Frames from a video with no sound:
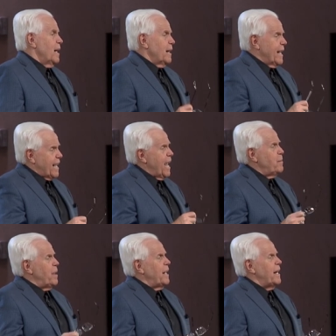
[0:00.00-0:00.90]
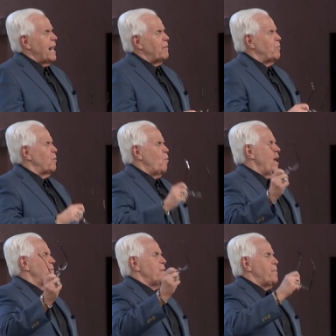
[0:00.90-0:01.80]
He came in and they were
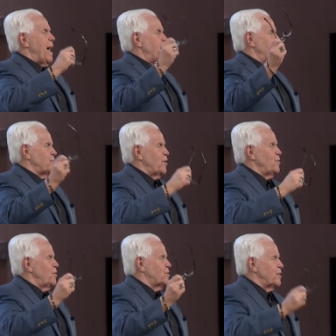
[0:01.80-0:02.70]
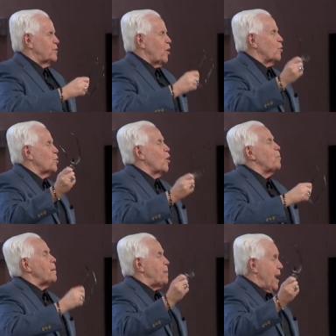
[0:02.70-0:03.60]
waving banners. You know, you talk
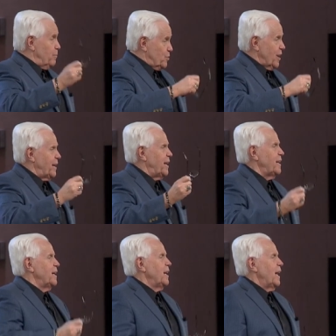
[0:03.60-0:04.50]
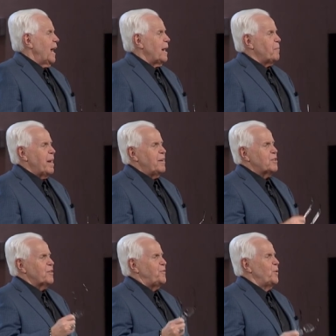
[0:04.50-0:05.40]
about Palm Sunday. And I mean,
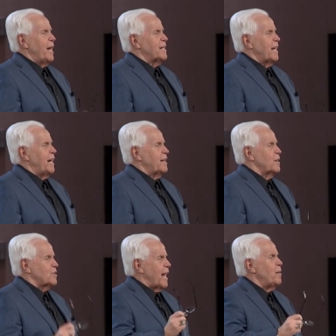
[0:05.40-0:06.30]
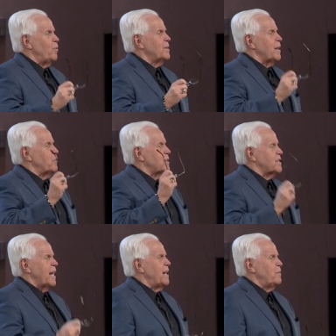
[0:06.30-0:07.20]
just a few days later, the same ones that was
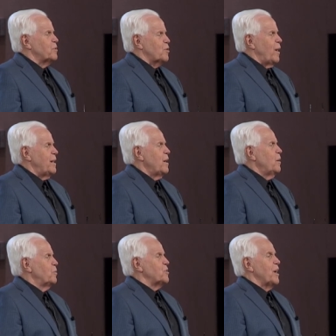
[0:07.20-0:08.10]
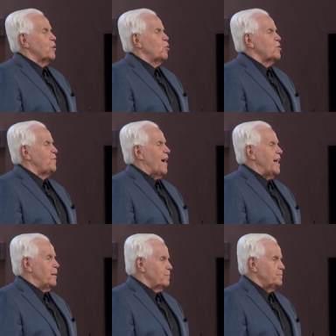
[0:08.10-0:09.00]
saying he was great were saying, crucify him.